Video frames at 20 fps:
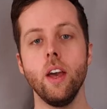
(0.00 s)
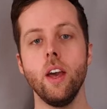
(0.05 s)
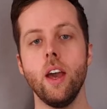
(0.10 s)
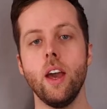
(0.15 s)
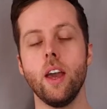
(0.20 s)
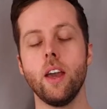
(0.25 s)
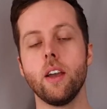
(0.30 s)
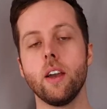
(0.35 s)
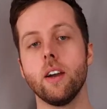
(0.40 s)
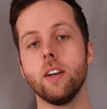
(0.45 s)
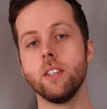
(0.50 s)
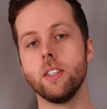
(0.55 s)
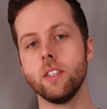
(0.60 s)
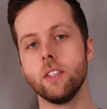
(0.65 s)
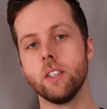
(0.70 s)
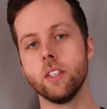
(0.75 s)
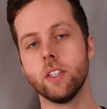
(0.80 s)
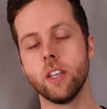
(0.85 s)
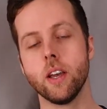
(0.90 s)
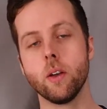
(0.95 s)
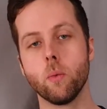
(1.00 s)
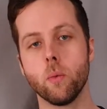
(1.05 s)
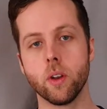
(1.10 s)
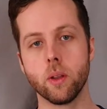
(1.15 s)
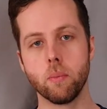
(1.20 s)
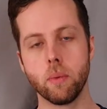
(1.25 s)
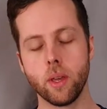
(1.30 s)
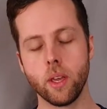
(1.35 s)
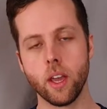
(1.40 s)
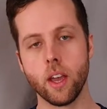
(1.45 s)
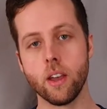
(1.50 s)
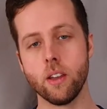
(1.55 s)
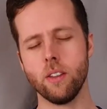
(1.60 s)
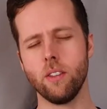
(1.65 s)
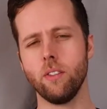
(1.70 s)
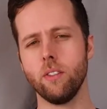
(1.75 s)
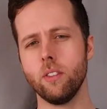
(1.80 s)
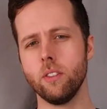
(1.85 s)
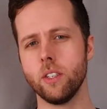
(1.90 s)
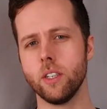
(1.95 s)
Hey guys, it's the Tech Wannabe,
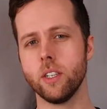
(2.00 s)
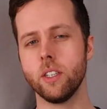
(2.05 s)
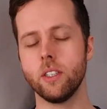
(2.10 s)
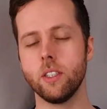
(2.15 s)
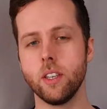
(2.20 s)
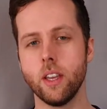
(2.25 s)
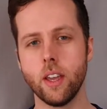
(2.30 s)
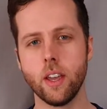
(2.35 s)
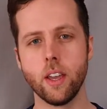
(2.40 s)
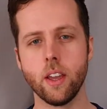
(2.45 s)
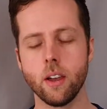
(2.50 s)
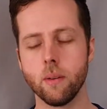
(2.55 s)
and today